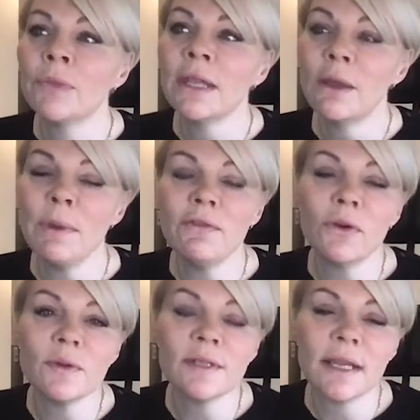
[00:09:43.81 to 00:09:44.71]
Now, a bit of
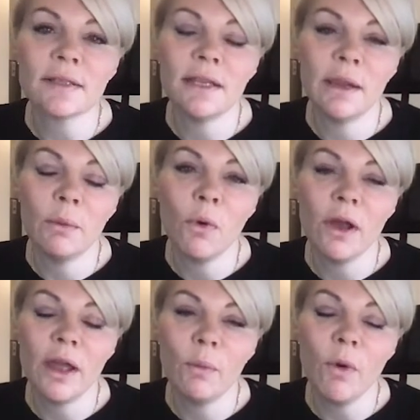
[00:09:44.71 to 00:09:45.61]
context here.
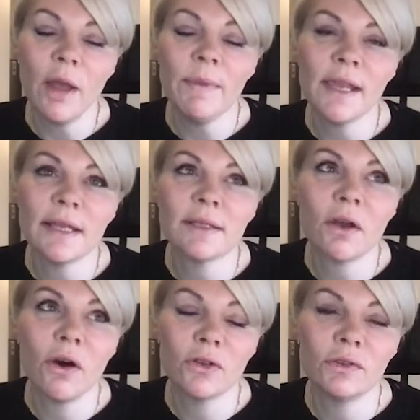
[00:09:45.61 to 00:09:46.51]
YBS
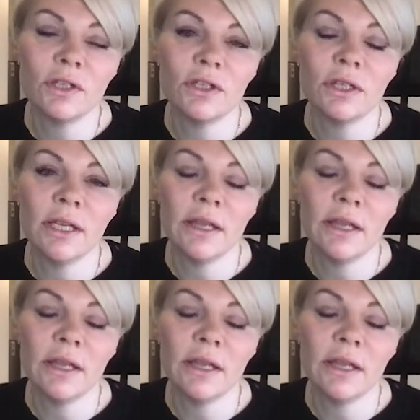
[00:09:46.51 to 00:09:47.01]
are traditionally